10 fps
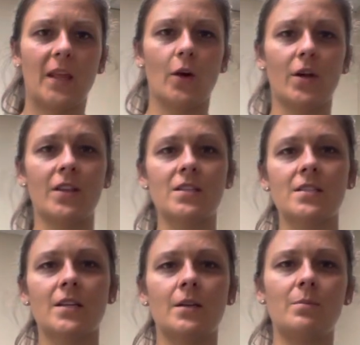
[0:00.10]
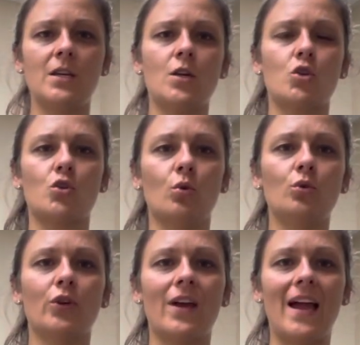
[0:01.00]
Okay, this is gonna be
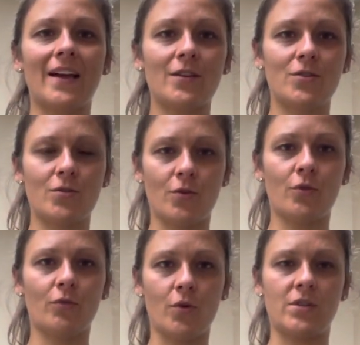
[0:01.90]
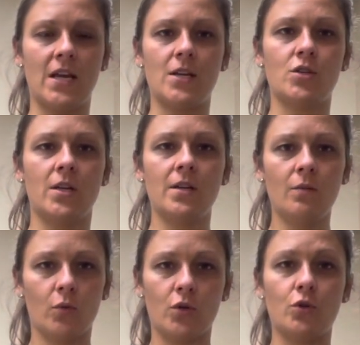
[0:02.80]
shoulder external
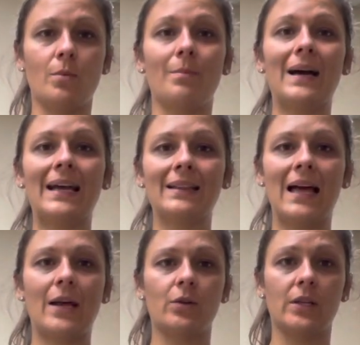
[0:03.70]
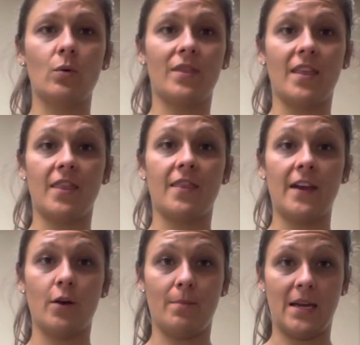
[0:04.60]
rotation. We're gonna do it bilaterally with a
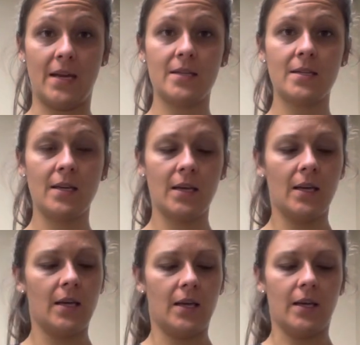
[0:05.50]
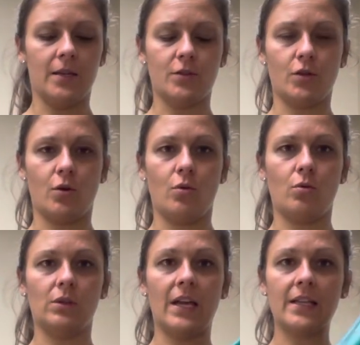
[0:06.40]
TheraBand. And
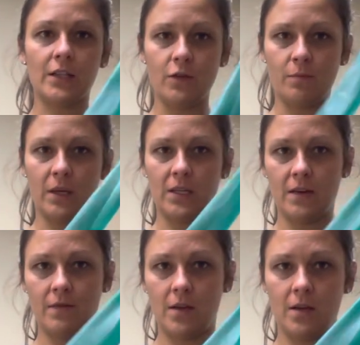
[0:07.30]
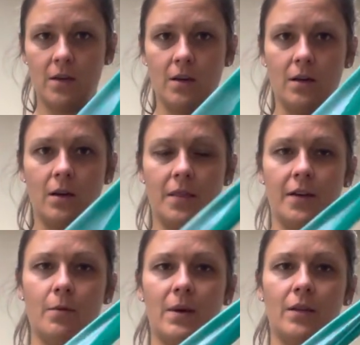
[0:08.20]
so likely you've been given a
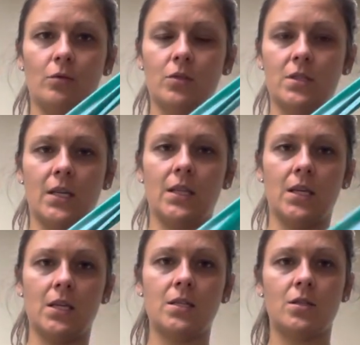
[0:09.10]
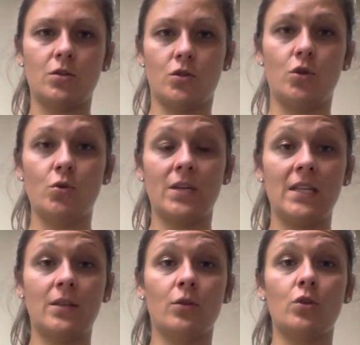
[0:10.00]
TheraBand that looks like this. So you can
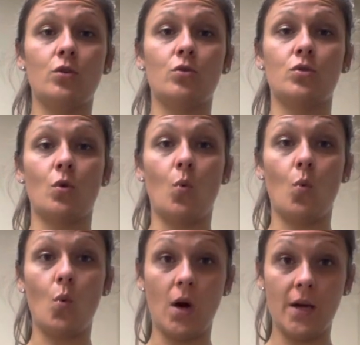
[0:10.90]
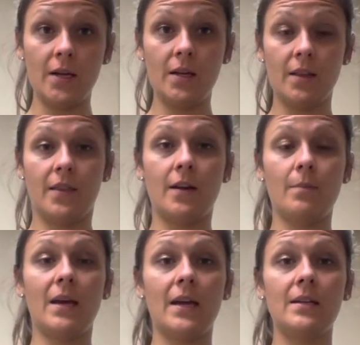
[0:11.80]
either use one
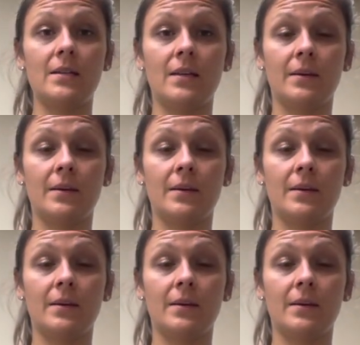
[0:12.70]
TheraBand,